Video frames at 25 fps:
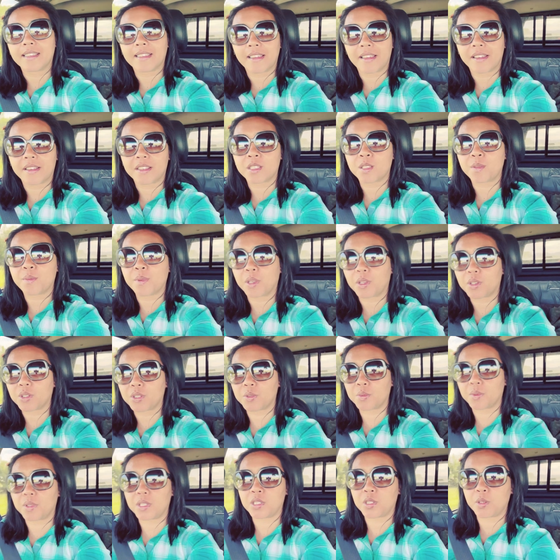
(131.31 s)
Yes,
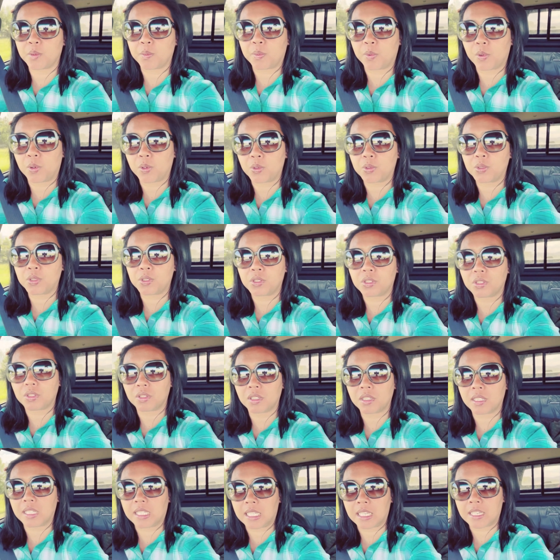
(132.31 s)
because we're supposed
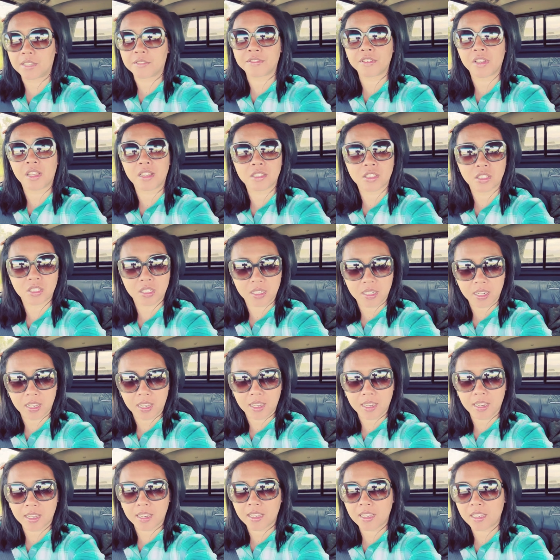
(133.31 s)
to leave
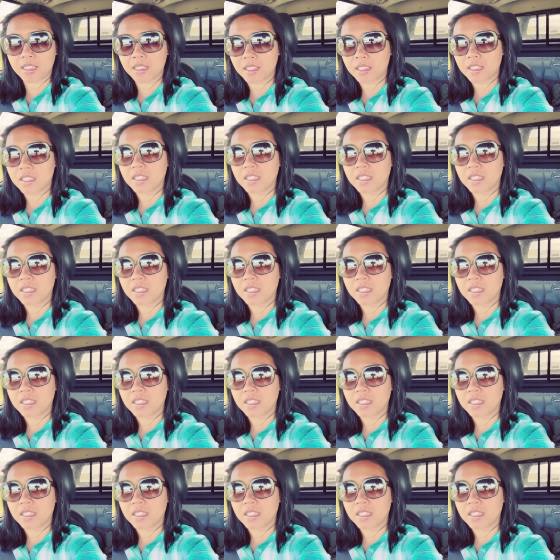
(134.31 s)
today.